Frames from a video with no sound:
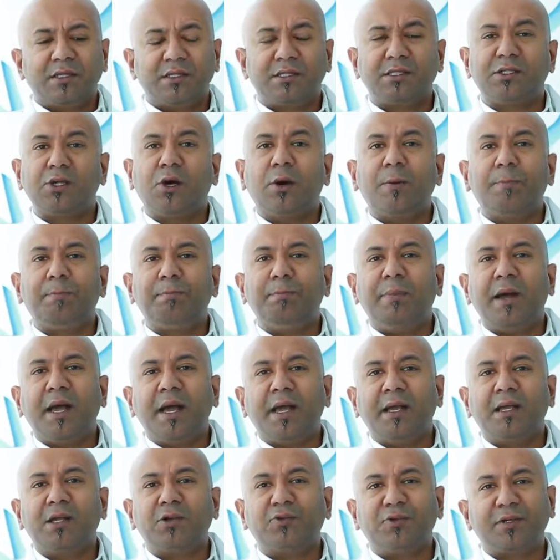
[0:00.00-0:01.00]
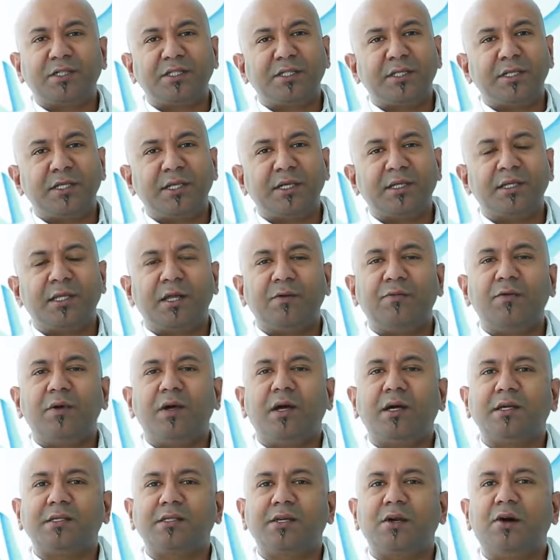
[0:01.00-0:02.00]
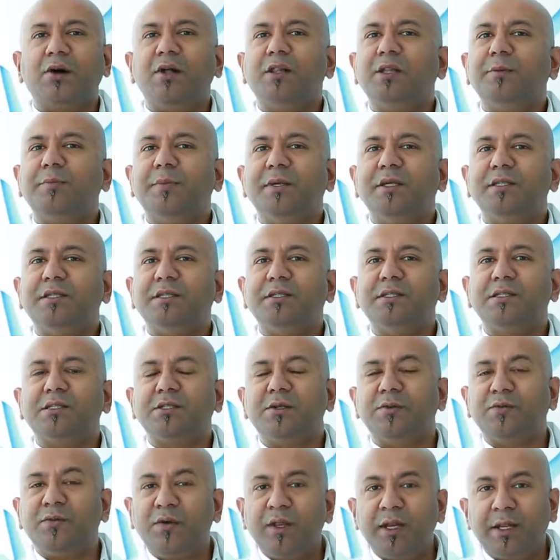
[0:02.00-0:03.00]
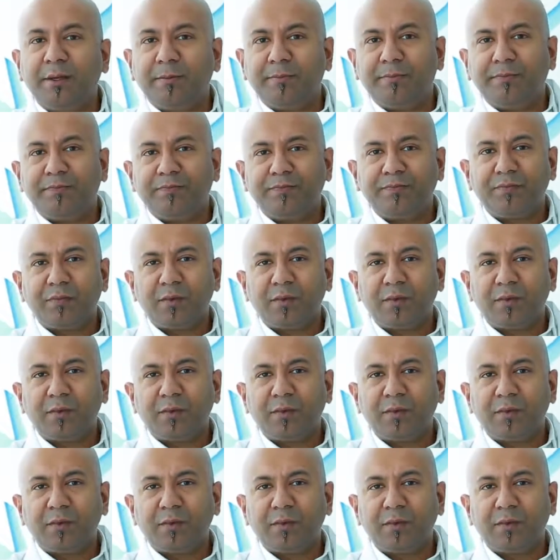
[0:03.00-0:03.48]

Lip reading: a stop-bang questionnaire that we ask all the patients to fill up.